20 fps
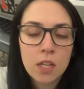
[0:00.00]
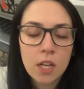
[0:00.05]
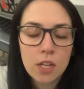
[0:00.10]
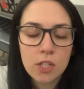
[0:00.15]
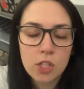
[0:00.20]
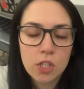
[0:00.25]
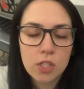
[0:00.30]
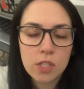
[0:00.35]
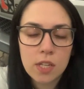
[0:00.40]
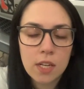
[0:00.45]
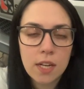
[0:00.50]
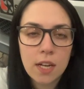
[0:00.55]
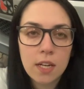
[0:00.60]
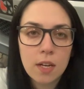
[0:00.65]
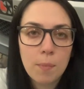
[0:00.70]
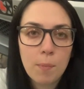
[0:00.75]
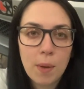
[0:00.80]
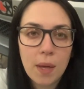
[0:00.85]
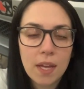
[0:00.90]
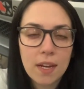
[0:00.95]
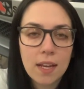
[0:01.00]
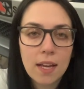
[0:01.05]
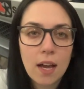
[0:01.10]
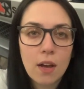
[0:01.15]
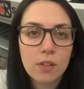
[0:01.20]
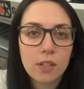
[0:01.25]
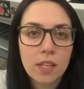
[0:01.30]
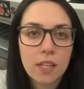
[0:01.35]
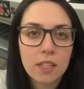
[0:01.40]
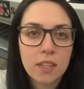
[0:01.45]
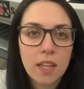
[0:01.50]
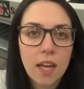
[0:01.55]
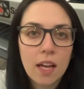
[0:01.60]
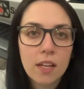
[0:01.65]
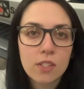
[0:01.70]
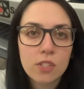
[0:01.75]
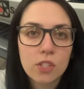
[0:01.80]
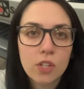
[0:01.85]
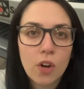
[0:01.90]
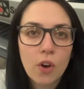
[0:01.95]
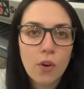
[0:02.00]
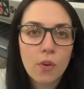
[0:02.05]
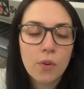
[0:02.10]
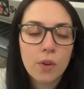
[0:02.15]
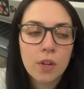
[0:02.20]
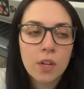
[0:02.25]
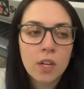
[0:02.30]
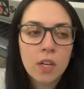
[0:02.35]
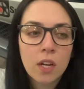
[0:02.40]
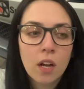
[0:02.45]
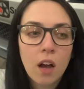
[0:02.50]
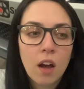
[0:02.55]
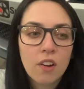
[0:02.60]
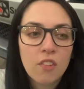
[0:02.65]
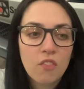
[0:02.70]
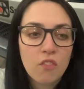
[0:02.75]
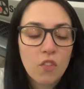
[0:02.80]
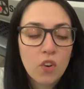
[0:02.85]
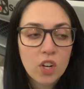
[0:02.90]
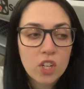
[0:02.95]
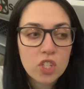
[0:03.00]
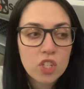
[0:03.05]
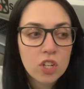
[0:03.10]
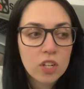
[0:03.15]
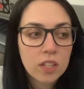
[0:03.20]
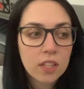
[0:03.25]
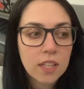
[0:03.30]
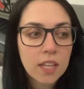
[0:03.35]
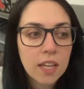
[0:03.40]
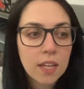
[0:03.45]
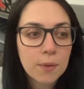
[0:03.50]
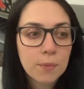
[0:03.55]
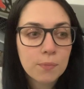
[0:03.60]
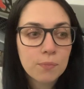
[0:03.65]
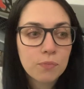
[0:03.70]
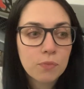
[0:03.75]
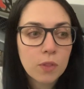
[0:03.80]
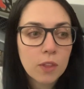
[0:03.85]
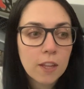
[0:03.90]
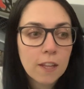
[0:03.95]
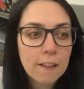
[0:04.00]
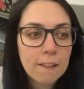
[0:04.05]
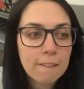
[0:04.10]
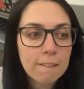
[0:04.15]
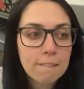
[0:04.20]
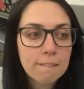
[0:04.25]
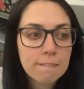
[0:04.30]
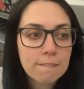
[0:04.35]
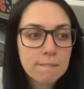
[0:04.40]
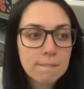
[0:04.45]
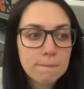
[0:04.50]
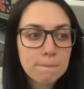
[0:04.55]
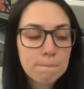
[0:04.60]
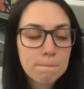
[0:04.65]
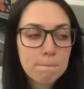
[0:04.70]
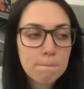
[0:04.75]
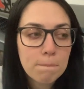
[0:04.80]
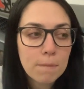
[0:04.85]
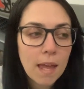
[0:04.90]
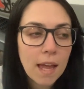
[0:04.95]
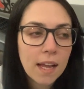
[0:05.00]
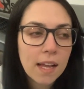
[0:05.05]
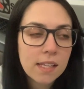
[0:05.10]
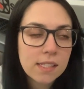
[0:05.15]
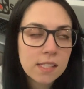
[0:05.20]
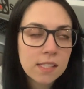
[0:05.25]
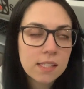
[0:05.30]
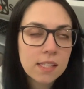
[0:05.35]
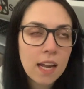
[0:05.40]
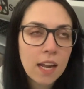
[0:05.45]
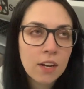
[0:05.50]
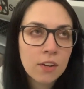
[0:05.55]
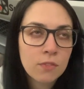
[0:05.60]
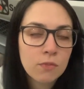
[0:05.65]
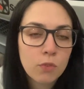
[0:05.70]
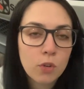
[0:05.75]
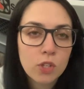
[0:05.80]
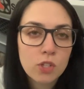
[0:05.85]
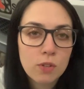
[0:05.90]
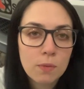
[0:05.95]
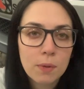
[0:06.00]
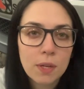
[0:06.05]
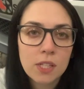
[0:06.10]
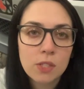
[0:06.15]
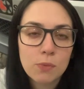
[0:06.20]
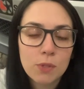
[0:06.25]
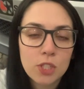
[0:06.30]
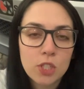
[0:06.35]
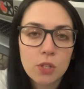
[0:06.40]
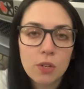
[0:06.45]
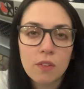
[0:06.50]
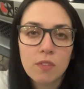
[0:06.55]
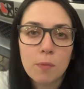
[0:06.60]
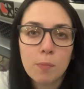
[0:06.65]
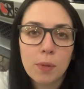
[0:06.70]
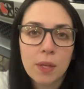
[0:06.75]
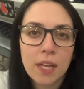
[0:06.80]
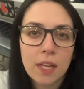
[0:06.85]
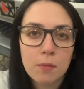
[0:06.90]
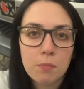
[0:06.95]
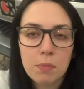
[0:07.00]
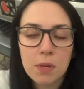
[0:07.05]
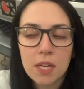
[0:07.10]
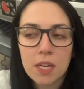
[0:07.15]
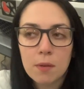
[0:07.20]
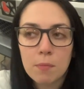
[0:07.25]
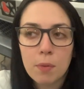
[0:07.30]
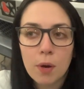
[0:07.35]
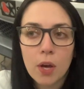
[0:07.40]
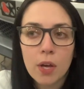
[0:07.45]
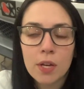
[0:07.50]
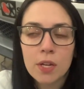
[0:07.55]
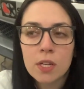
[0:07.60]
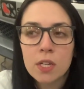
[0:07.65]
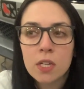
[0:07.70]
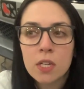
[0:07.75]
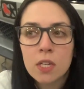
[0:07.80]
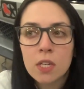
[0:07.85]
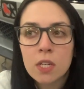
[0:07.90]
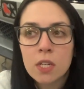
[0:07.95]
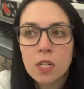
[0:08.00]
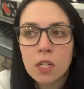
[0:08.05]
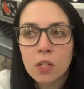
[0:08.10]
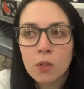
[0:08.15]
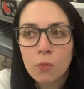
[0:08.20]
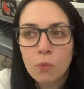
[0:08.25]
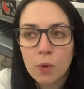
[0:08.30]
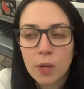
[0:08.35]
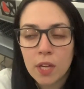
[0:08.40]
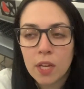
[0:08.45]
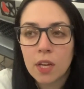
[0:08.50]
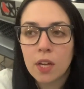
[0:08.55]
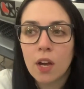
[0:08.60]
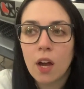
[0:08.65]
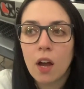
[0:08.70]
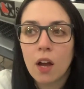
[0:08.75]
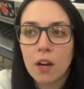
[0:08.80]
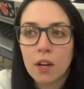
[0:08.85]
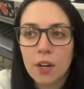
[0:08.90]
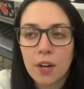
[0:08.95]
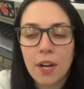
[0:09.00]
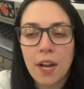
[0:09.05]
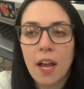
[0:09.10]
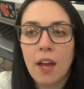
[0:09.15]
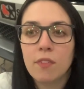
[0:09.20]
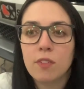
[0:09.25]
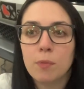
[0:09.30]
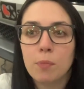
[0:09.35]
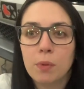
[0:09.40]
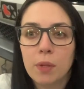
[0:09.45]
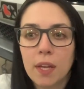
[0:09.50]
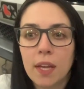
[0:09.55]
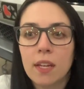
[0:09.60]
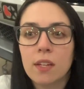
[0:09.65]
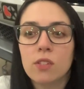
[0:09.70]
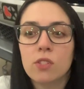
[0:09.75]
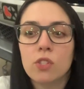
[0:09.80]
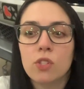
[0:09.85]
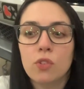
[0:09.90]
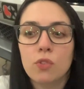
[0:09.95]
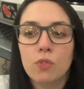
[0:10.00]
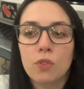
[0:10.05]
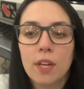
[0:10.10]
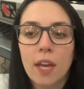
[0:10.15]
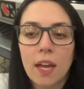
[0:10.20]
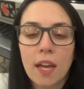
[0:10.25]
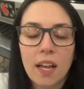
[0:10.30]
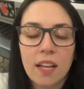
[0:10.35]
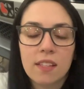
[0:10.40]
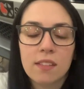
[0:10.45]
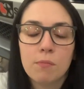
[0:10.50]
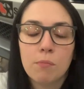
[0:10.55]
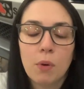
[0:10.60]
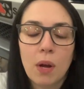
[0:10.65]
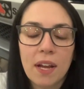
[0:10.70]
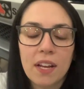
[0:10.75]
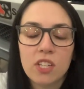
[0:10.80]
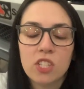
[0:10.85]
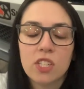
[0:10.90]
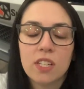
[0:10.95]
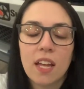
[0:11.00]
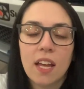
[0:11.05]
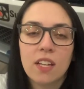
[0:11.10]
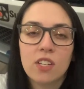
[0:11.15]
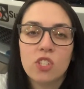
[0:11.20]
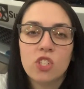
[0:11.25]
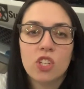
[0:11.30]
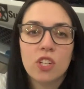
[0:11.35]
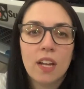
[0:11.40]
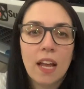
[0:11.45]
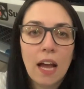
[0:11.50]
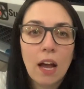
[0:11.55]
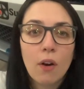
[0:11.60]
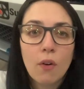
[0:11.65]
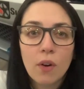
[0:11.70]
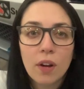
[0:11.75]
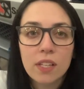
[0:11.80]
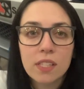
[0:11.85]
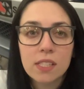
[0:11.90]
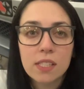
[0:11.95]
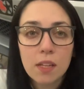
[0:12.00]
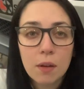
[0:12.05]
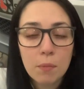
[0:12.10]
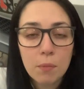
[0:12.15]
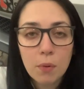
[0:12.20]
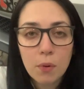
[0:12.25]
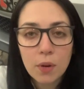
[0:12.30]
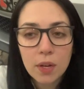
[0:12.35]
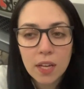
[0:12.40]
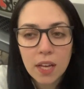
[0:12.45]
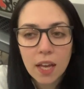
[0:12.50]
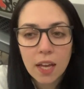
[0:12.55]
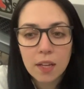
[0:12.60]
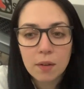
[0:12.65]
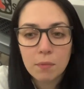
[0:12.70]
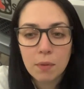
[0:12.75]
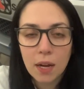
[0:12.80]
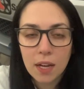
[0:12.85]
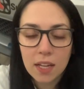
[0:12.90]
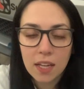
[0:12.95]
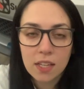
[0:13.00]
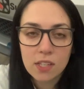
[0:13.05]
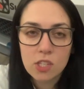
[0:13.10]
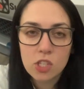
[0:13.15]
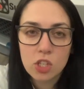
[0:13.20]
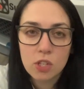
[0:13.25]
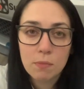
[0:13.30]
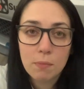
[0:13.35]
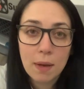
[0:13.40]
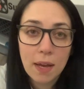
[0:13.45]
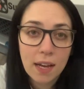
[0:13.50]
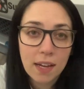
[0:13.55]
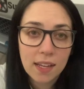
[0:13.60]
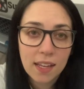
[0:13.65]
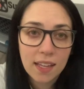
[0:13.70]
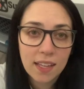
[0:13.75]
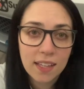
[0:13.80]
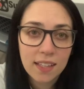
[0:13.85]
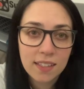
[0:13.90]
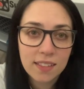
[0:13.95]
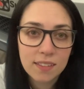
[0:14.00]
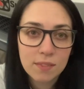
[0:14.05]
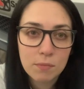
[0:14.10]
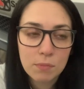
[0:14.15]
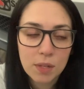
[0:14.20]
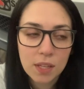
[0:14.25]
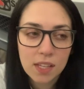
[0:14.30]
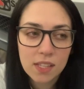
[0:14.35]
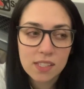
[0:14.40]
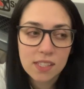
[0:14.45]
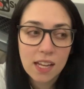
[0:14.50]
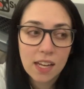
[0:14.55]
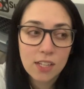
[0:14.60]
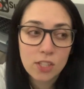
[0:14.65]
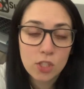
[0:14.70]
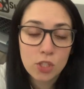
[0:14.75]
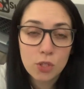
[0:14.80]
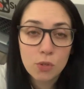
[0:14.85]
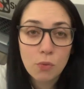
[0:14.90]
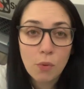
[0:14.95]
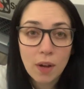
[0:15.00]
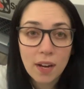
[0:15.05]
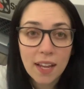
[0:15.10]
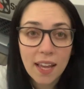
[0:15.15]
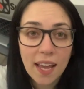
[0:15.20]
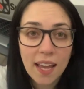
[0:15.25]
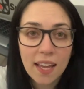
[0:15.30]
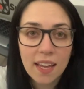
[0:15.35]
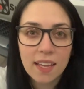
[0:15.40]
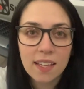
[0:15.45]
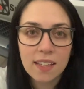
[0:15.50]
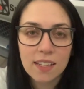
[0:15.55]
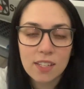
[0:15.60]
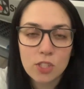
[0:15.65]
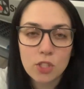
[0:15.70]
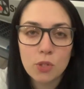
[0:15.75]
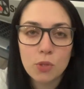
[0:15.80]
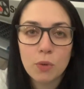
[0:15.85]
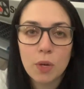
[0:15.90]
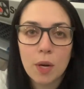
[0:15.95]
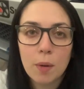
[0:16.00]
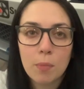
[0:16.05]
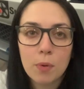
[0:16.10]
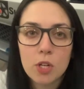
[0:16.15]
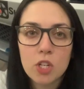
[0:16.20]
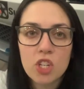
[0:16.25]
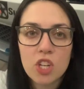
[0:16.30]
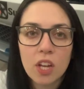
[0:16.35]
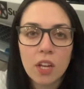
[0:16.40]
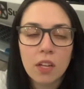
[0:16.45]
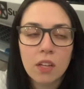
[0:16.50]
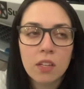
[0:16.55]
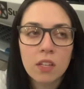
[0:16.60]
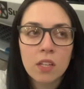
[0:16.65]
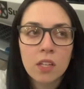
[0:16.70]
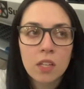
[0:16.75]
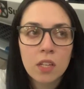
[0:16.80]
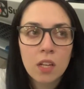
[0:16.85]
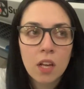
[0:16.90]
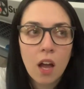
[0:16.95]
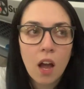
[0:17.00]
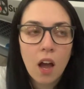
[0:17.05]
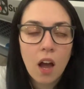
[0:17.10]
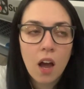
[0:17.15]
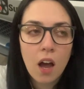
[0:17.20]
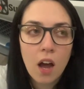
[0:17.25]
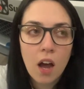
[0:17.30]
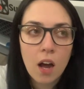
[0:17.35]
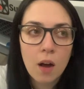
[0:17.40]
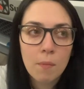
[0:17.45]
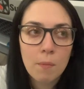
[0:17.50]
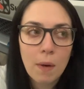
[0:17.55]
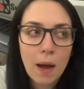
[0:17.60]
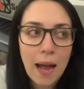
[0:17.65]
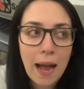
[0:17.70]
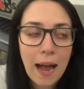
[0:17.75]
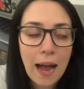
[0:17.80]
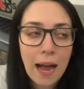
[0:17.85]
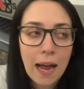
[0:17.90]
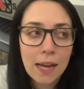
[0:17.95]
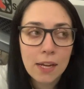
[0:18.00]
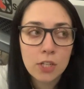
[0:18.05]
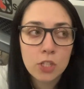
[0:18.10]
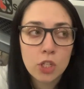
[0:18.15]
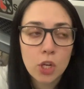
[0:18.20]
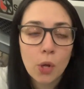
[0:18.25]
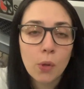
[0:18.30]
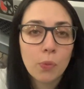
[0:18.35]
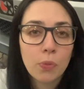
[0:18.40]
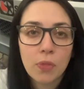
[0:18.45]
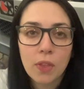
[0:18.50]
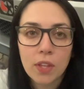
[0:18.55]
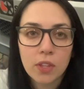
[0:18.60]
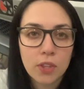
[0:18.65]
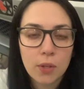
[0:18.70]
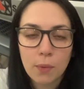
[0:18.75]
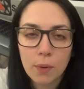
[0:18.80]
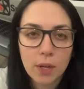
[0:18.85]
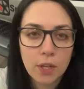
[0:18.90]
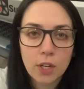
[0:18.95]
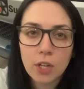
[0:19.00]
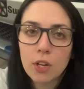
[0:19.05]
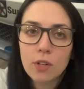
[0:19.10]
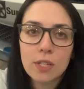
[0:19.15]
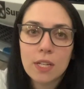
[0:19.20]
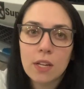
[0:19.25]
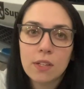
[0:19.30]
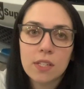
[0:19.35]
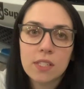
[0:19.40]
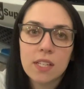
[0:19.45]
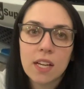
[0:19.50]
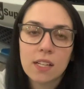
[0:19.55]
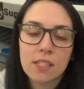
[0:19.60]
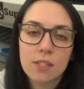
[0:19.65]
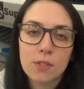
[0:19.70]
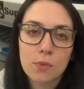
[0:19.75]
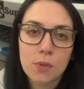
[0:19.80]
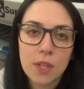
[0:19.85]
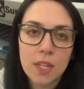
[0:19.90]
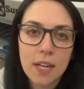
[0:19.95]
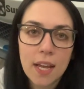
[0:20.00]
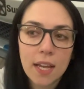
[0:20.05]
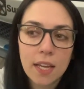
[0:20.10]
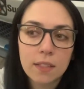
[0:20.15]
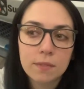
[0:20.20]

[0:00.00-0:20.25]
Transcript: it just didn't end up panning out like that. So unfortunately, I guess it's not unfortunate because we do have a plan B, but we are going to have to plan to get Brian's engine out at some point and my engine back in, because I do want an 8 and I do want to push it. I don't think that we're going to go down to Texas with an